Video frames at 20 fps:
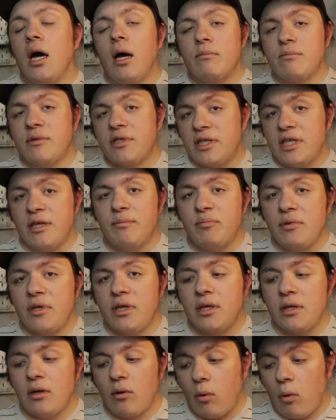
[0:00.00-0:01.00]

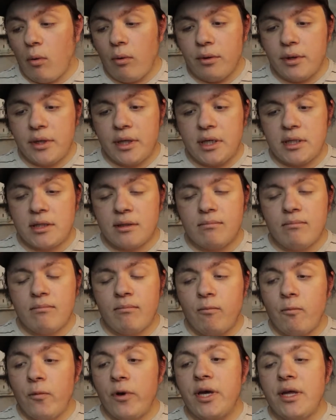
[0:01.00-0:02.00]
Sleeping correlates
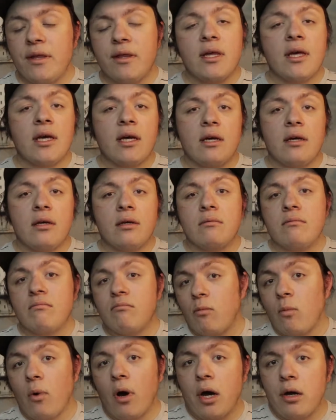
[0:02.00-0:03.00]
with
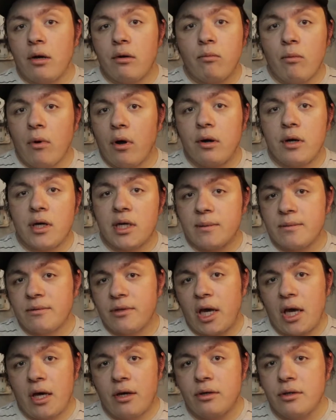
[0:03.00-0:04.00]
water. Water gives
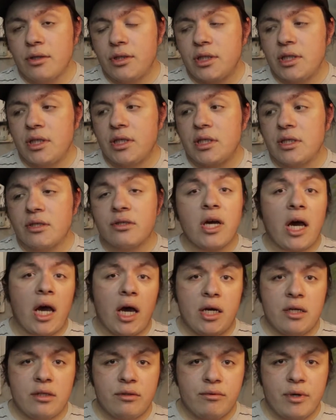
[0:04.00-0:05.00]
you energy, gets you
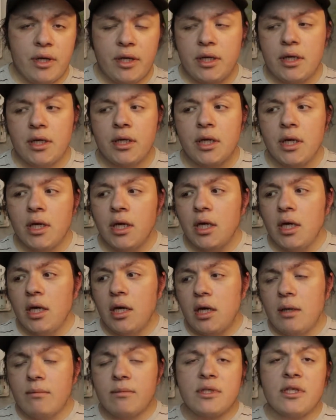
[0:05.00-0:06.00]
hydrated,
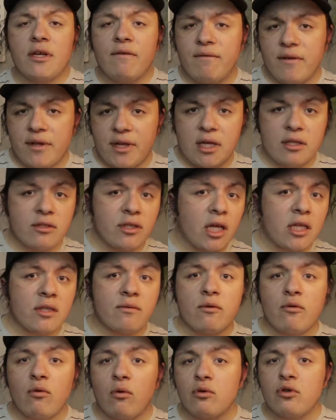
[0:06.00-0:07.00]
stuff like that. So that's
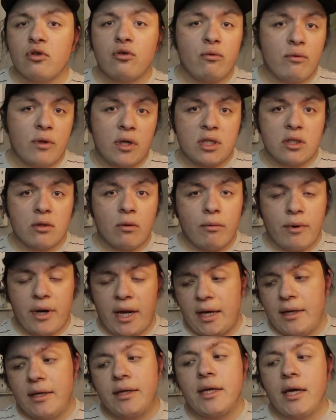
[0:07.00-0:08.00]
why those two things go
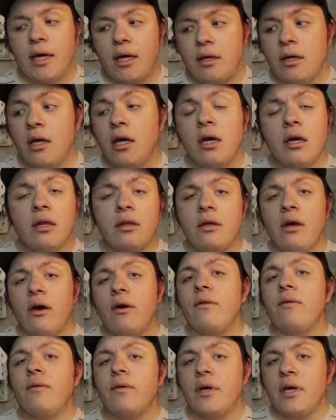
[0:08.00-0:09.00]
hand in hand. The
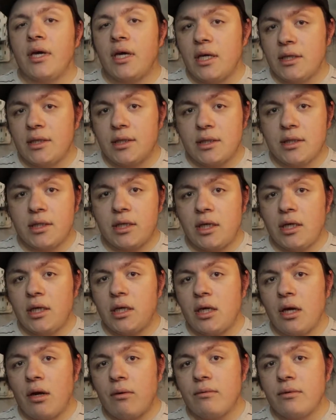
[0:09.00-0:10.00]
other thing is a
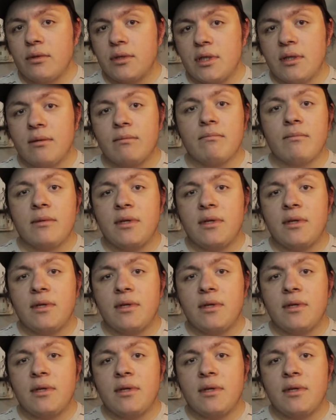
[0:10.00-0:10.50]
skincare routine.